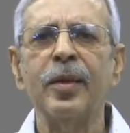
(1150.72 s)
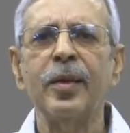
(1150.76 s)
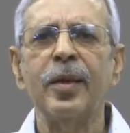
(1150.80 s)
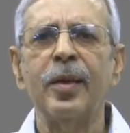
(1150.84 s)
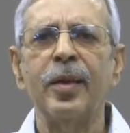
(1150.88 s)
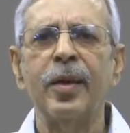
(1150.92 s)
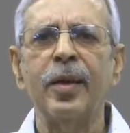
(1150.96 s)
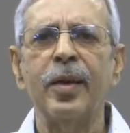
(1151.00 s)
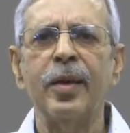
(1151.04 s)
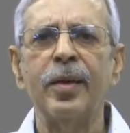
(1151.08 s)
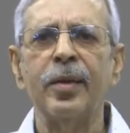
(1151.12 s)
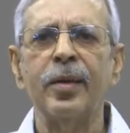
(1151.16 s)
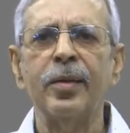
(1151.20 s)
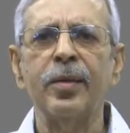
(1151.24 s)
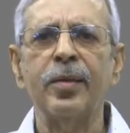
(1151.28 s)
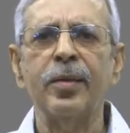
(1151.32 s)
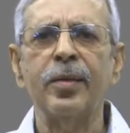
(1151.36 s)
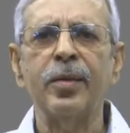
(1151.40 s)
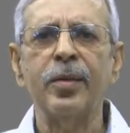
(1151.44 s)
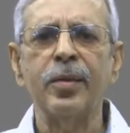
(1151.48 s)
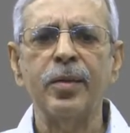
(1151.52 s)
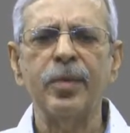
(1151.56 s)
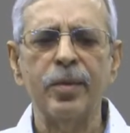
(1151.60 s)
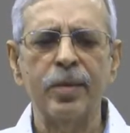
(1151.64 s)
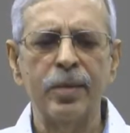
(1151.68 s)
and
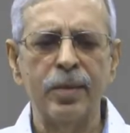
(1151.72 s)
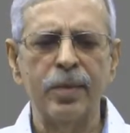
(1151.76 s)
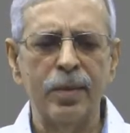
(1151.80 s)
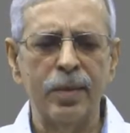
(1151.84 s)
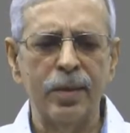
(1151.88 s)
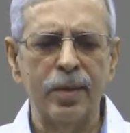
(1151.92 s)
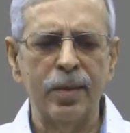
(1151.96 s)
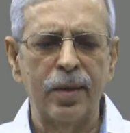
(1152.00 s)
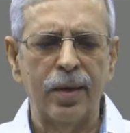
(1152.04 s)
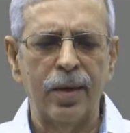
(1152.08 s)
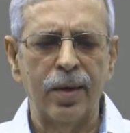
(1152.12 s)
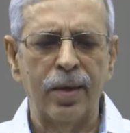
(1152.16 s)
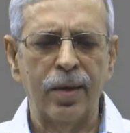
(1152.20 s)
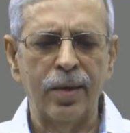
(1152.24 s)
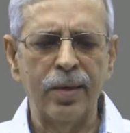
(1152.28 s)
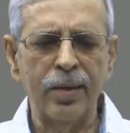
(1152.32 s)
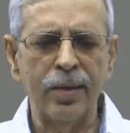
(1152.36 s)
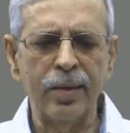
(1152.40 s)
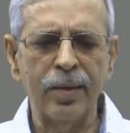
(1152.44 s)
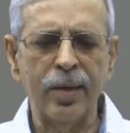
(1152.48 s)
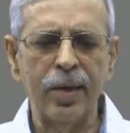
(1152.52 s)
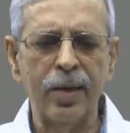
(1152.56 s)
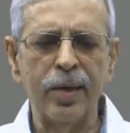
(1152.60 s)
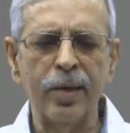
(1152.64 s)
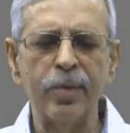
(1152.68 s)
the
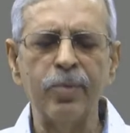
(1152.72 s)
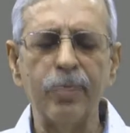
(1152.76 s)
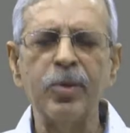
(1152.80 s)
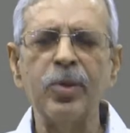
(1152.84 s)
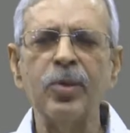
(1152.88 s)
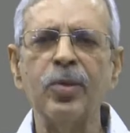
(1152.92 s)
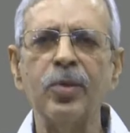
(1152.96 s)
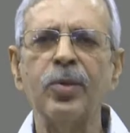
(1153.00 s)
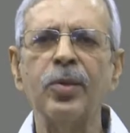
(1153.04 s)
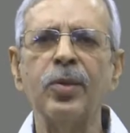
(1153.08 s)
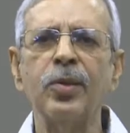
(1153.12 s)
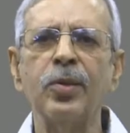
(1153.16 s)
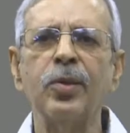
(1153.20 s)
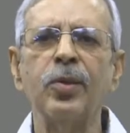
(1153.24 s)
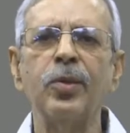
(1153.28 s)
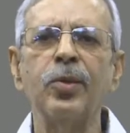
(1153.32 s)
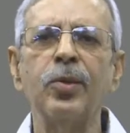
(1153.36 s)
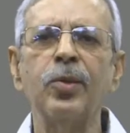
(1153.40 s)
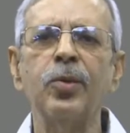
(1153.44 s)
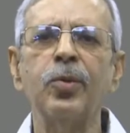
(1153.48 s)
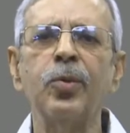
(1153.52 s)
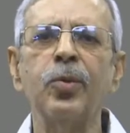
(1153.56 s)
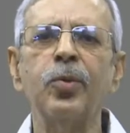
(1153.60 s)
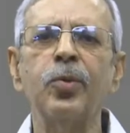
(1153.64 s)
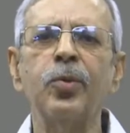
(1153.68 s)
ahankar means the
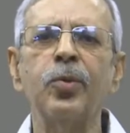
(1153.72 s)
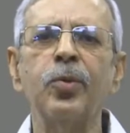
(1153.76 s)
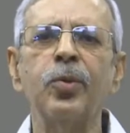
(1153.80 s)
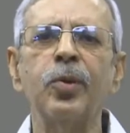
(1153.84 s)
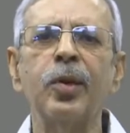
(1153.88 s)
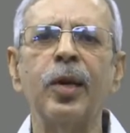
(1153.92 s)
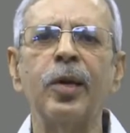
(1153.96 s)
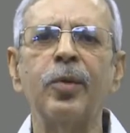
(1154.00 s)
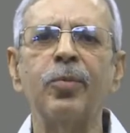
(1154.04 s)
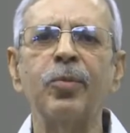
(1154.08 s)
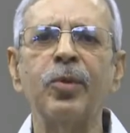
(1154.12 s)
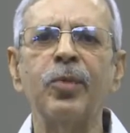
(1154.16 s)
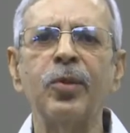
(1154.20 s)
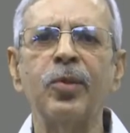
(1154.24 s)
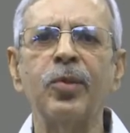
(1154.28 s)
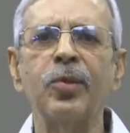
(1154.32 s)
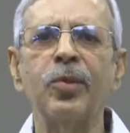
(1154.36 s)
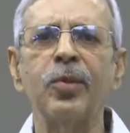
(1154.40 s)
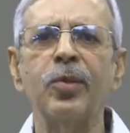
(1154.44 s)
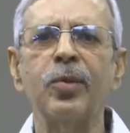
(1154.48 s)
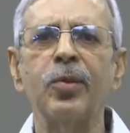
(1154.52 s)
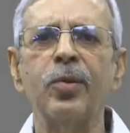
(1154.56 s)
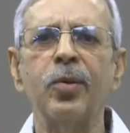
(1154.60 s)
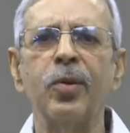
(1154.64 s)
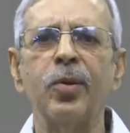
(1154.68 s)
ego
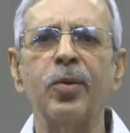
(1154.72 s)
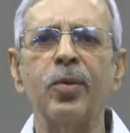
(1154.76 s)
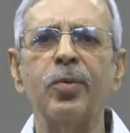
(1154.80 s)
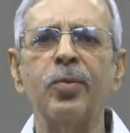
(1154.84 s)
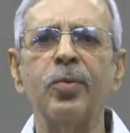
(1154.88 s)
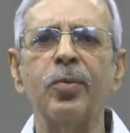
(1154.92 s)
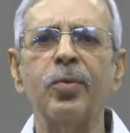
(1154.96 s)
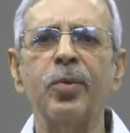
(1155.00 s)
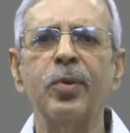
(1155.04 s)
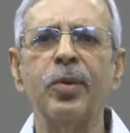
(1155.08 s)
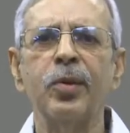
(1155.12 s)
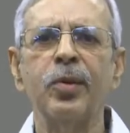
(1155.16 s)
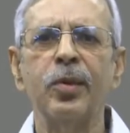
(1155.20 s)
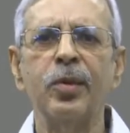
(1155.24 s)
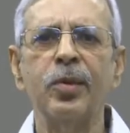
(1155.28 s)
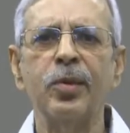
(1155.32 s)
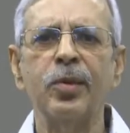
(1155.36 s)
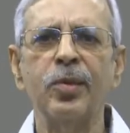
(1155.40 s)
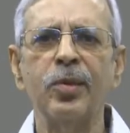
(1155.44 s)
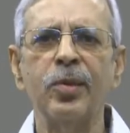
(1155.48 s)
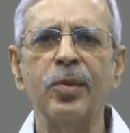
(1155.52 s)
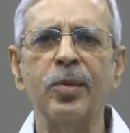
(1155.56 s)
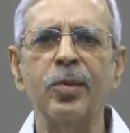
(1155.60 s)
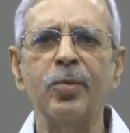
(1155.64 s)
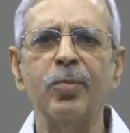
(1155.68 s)
dimension of
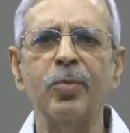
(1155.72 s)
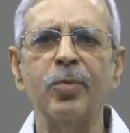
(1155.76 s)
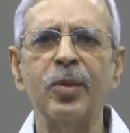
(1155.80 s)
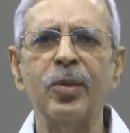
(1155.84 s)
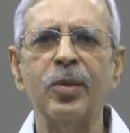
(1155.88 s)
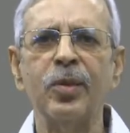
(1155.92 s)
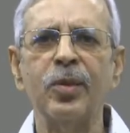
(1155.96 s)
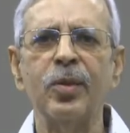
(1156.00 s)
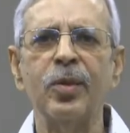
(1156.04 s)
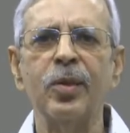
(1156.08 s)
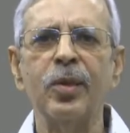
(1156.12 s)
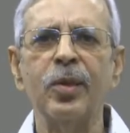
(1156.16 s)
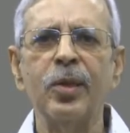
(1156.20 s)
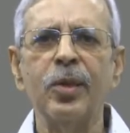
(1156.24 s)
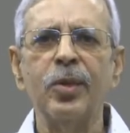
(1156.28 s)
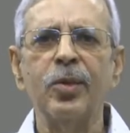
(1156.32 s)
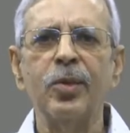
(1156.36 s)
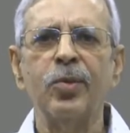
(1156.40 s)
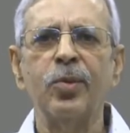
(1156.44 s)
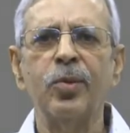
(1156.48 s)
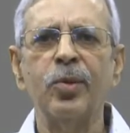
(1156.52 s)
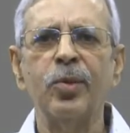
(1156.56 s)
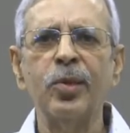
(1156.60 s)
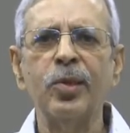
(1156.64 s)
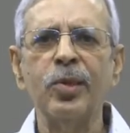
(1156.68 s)
decision making.
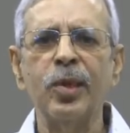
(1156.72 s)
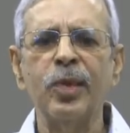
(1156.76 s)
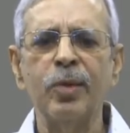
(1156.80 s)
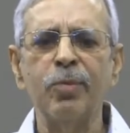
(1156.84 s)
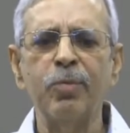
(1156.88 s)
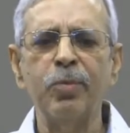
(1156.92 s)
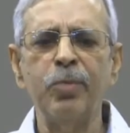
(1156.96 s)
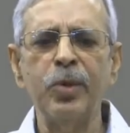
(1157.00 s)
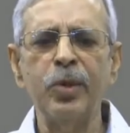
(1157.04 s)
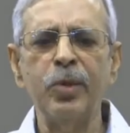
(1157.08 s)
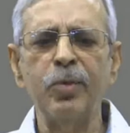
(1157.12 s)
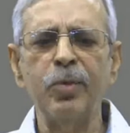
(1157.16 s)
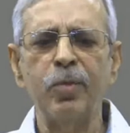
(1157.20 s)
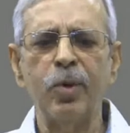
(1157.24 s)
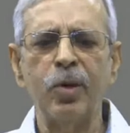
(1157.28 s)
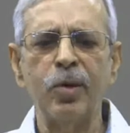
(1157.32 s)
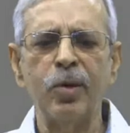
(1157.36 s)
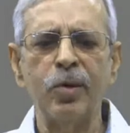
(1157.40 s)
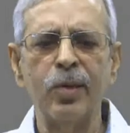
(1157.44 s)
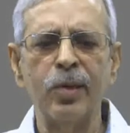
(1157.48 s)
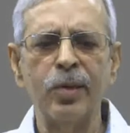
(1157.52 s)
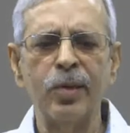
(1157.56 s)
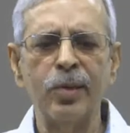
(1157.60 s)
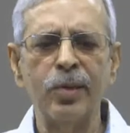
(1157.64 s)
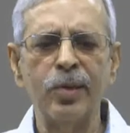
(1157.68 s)
So this MBA
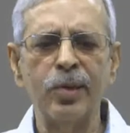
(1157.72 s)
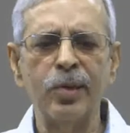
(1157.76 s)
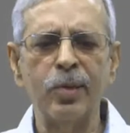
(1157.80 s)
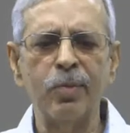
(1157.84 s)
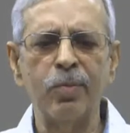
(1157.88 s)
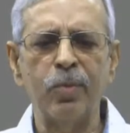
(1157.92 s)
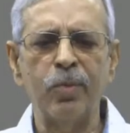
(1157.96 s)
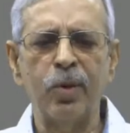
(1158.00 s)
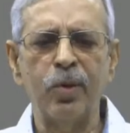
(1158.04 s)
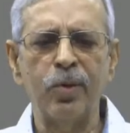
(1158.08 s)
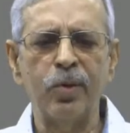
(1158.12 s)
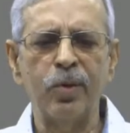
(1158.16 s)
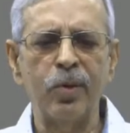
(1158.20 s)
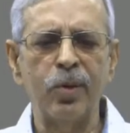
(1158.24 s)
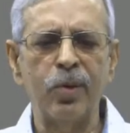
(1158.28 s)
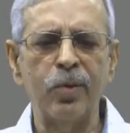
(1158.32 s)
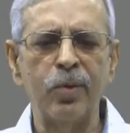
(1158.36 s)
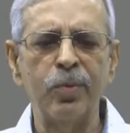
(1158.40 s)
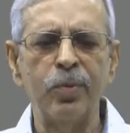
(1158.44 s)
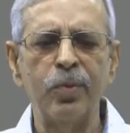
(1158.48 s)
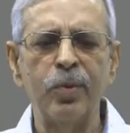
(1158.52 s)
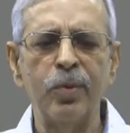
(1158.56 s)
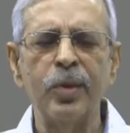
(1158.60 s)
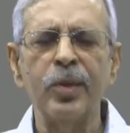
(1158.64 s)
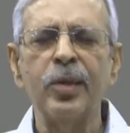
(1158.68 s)
model is a model
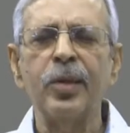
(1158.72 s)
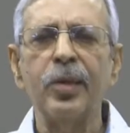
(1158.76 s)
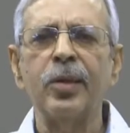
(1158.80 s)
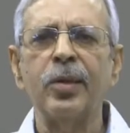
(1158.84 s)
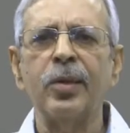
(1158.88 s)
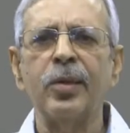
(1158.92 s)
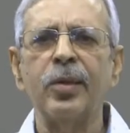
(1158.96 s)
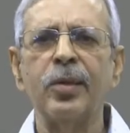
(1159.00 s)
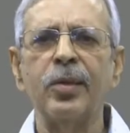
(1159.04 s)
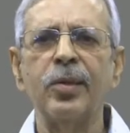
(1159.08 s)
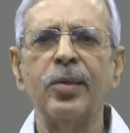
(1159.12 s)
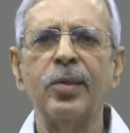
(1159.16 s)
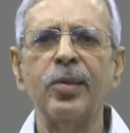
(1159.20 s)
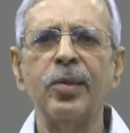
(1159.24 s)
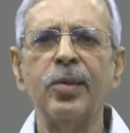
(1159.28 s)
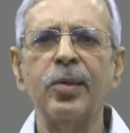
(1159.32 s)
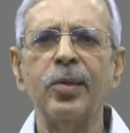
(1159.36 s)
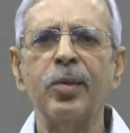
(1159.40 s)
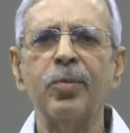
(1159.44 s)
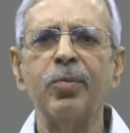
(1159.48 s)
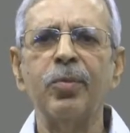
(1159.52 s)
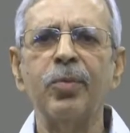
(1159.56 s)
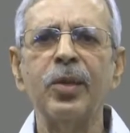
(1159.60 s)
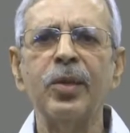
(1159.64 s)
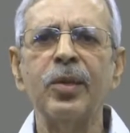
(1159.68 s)
of
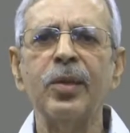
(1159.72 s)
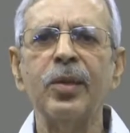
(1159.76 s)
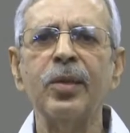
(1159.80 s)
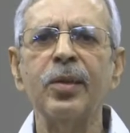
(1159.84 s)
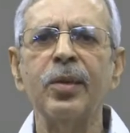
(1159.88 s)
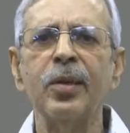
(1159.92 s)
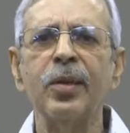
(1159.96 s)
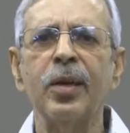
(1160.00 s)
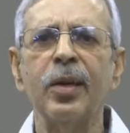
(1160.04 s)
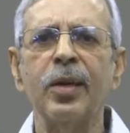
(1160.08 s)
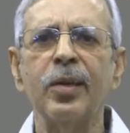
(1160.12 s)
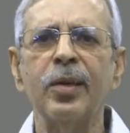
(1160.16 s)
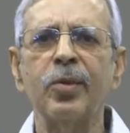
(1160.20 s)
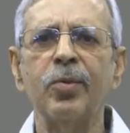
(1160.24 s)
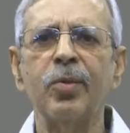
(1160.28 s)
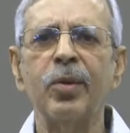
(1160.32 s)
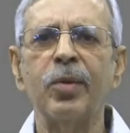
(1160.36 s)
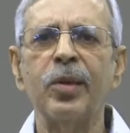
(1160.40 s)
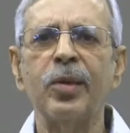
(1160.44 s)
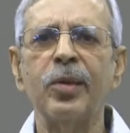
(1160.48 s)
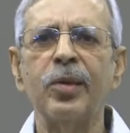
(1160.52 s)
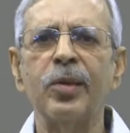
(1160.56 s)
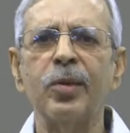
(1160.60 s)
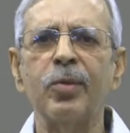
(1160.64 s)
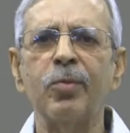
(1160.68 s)
decision making as well
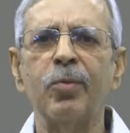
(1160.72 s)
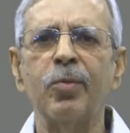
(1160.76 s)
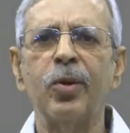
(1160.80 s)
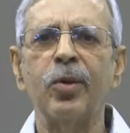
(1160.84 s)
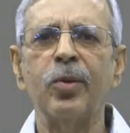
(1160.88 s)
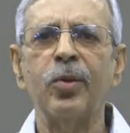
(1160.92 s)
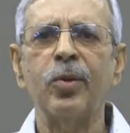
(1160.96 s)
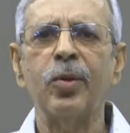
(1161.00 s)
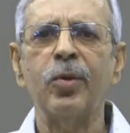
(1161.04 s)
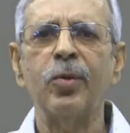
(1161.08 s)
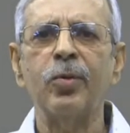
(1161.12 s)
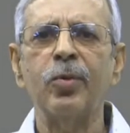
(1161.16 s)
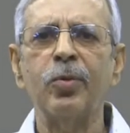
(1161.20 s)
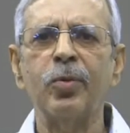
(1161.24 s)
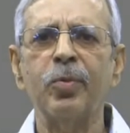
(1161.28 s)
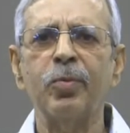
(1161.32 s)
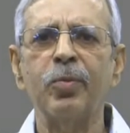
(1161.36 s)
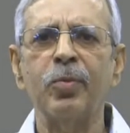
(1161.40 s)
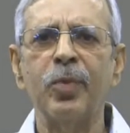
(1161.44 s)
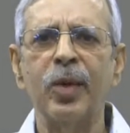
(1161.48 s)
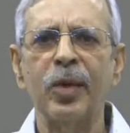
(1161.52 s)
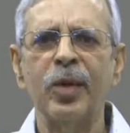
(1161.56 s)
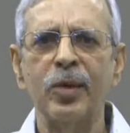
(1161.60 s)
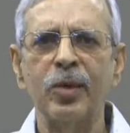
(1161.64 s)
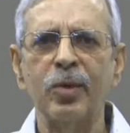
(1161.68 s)
as a model of
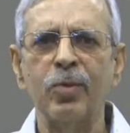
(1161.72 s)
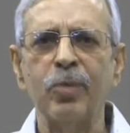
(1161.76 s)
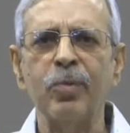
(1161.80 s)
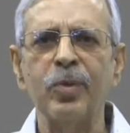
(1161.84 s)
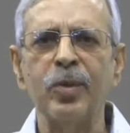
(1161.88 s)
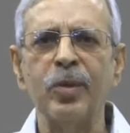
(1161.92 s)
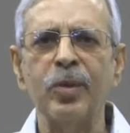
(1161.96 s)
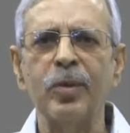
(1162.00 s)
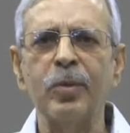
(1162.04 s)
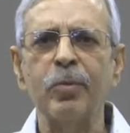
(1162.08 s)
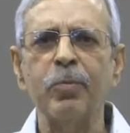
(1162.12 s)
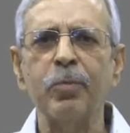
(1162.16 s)
management.